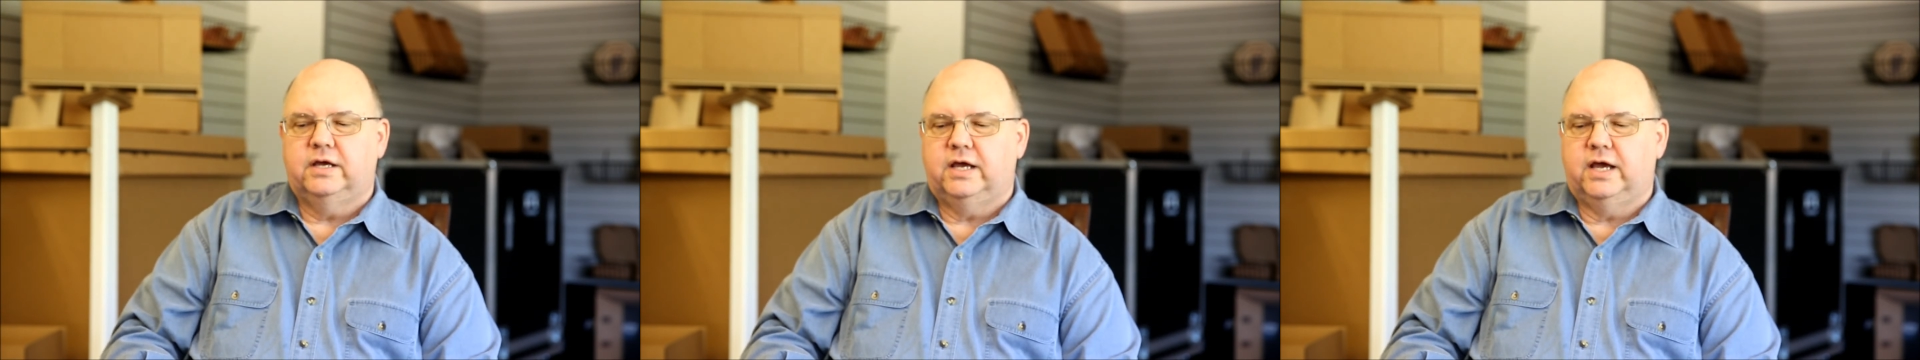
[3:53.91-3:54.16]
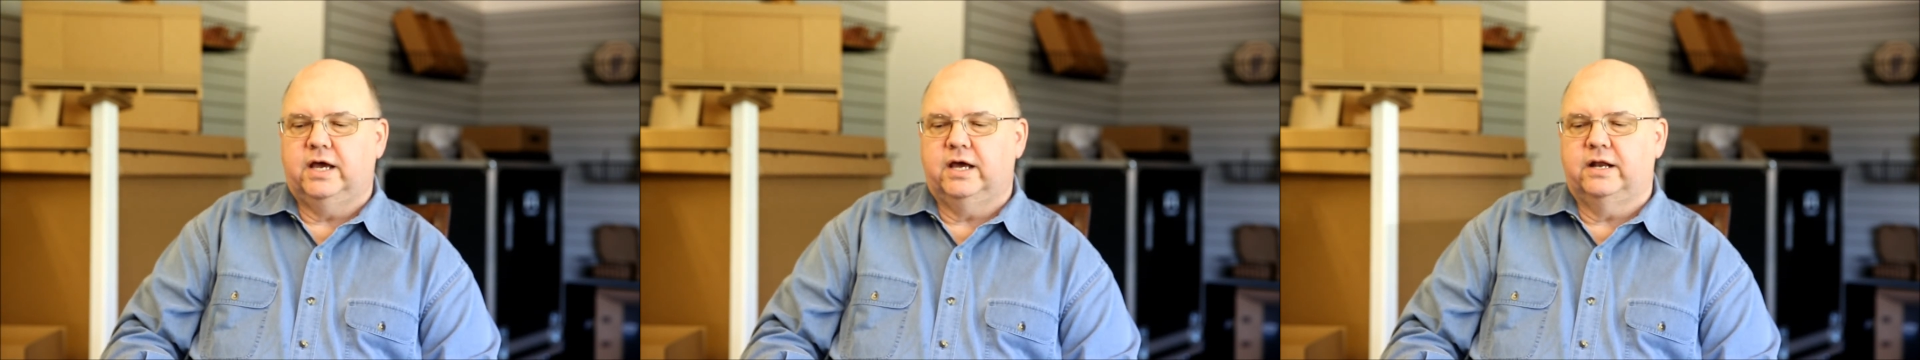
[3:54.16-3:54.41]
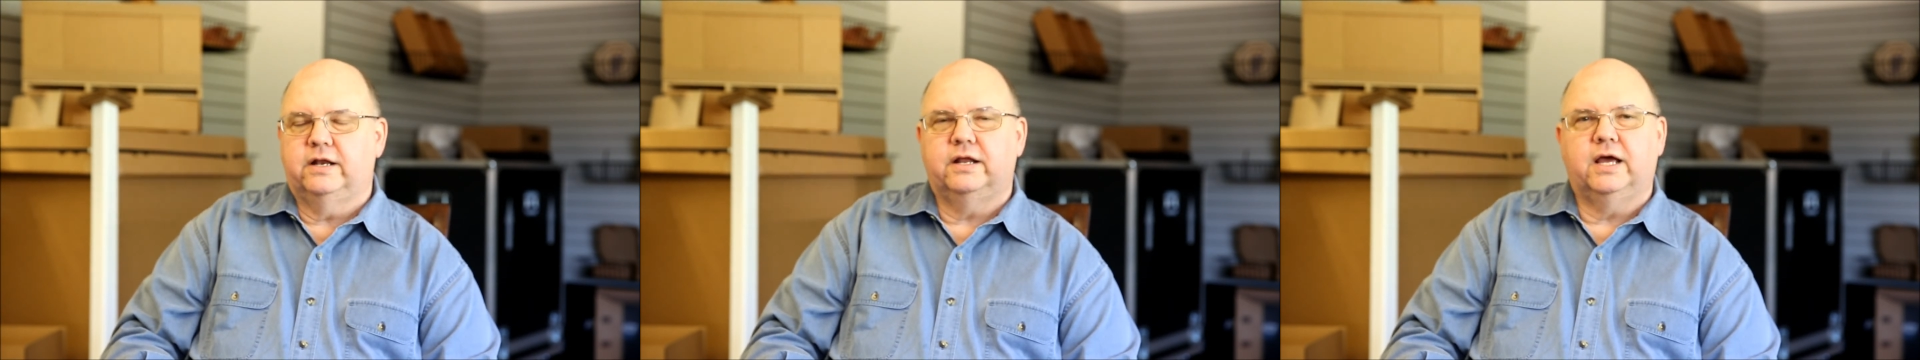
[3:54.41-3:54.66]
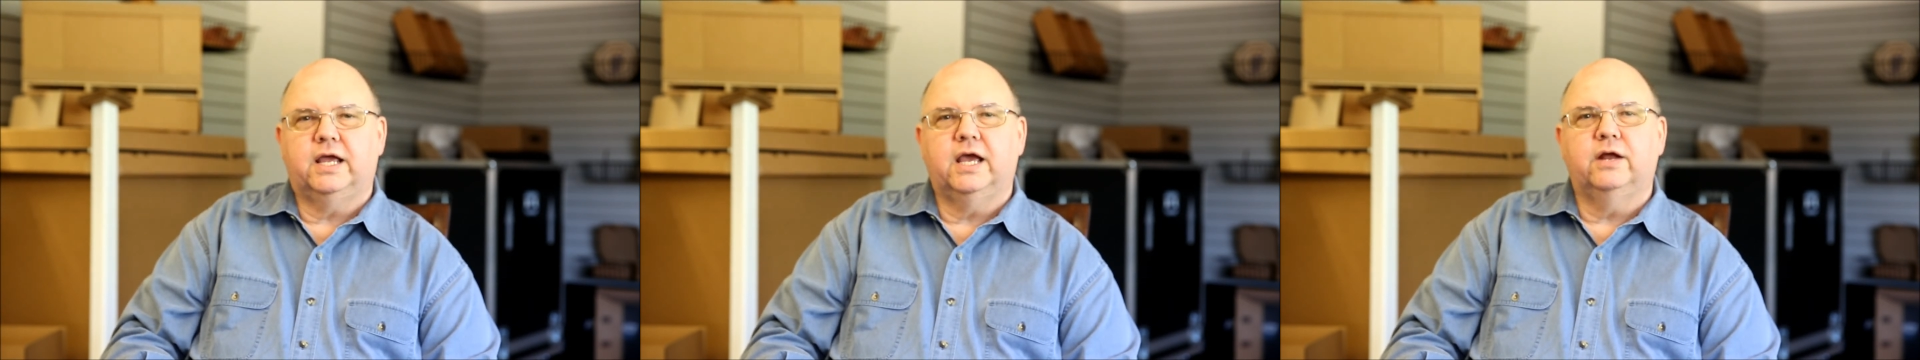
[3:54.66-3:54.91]
And
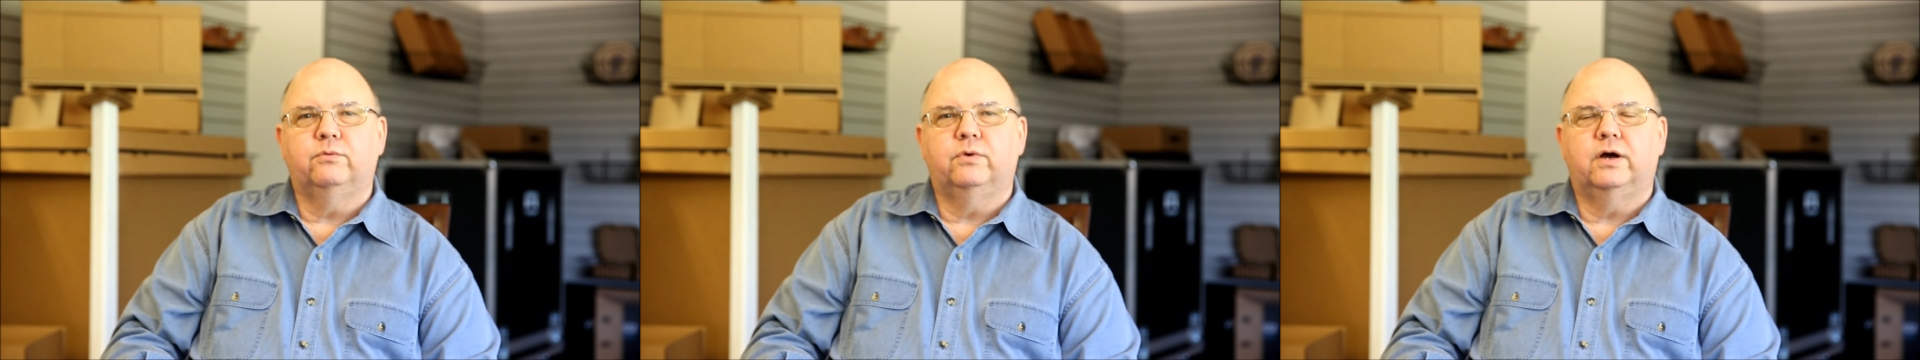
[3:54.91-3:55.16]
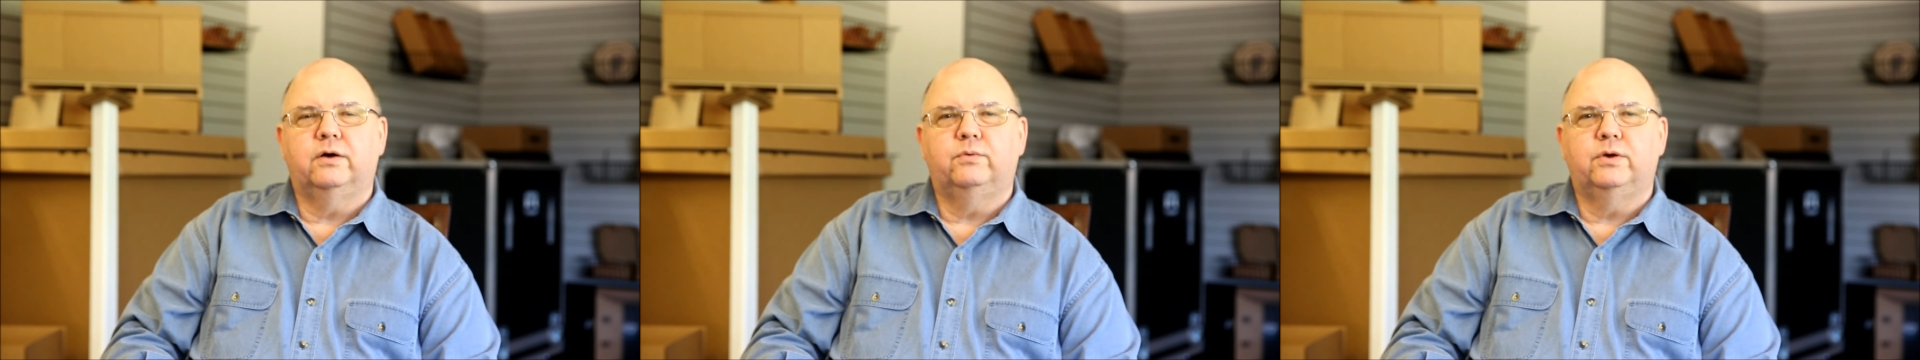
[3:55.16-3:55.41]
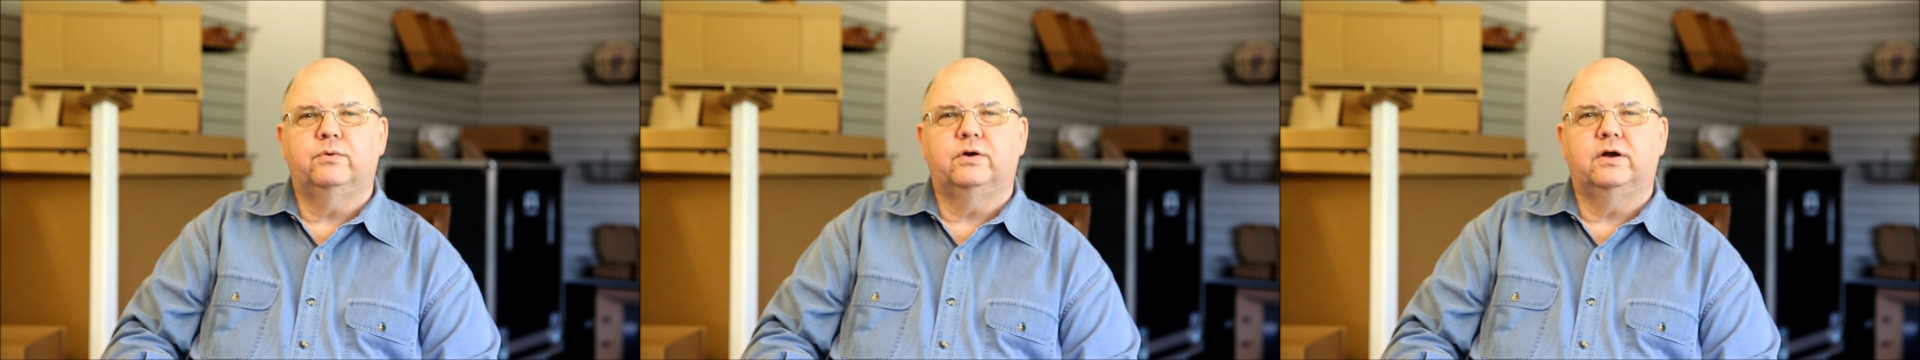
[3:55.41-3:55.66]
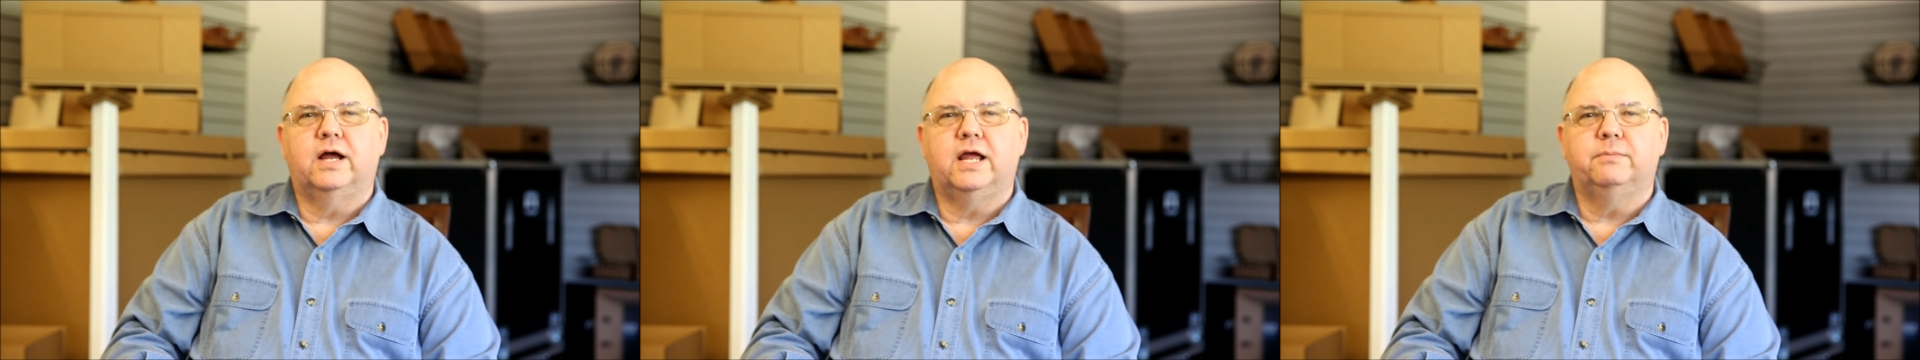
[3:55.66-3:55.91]
again, we
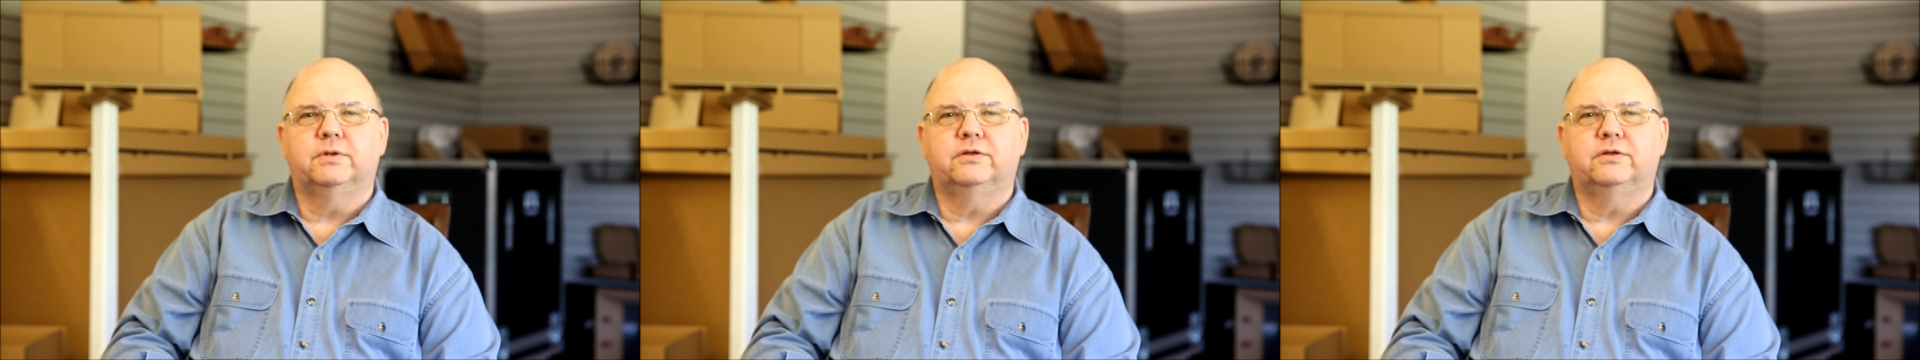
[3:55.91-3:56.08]
were able